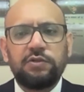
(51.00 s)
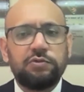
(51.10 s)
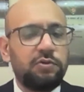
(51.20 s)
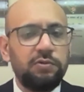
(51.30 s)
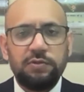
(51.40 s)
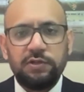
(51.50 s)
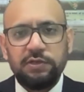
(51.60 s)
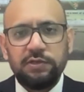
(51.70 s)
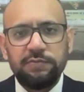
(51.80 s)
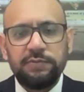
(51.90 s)

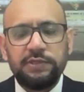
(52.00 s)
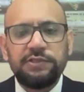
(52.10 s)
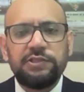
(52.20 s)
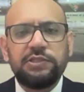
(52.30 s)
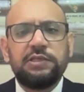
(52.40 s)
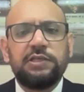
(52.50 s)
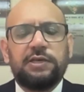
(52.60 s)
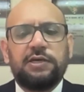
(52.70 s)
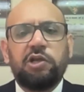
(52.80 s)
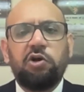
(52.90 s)

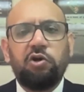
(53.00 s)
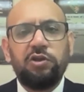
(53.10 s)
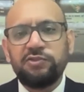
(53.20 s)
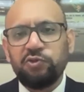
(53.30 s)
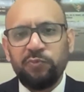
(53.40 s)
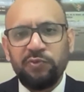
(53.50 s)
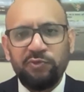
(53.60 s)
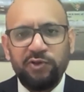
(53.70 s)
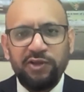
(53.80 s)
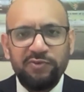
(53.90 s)
The call is open
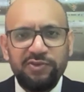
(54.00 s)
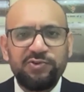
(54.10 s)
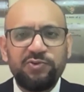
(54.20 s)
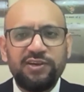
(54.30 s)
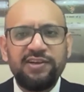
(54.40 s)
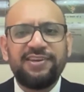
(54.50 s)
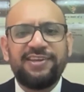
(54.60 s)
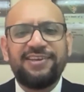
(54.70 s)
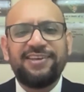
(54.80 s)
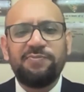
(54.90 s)
for every student
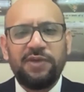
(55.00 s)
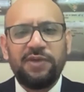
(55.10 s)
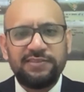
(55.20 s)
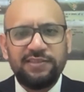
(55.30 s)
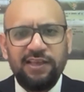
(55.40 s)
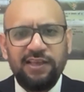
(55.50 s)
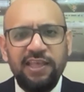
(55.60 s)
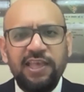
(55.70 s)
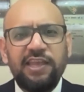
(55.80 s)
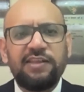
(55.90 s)
in Pakistan.
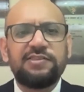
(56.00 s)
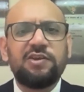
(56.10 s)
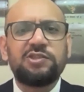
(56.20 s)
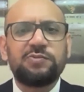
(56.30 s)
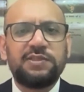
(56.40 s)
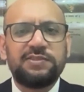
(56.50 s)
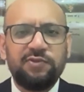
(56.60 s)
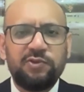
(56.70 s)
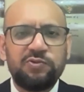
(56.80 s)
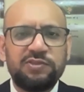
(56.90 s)
It is not
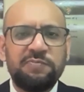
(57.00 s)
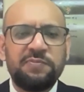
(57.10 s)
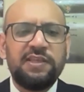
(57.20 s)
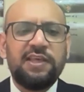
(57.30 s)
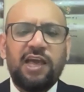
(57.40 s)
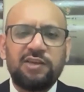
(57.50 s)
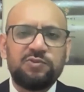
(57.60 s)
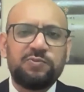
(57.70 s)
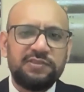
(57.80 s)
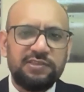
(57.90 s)
specific to some
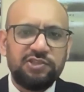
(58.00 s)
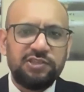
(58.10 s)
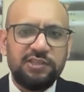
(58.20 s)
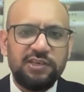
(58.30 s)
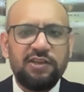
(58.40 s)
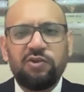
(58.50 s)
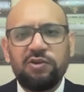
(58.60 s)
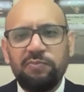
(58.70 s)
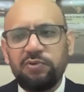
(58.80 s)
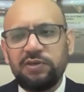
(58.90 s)
aerospace engineer or
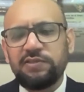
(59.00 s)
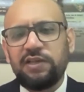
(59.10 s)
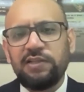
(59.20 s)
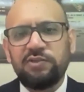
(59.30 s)
computer science or